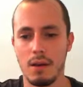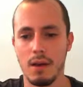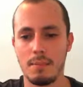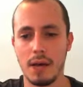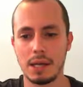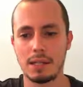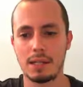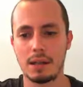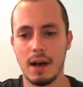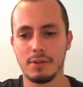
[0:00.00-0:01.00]

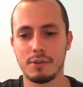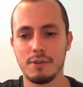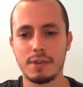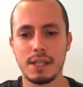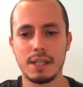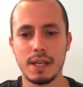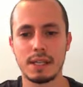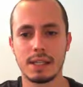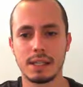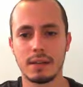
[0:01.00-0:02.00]
But after rook
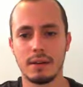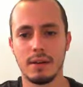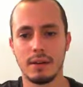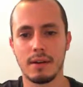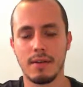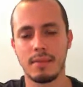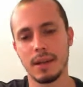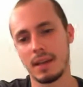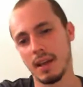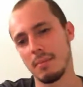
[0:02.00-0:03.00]
c6,
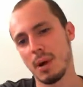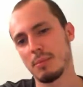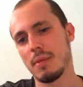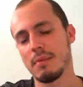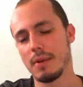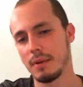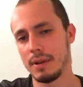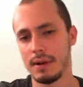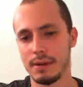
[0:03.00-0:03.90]
Kramnik came up with a very nice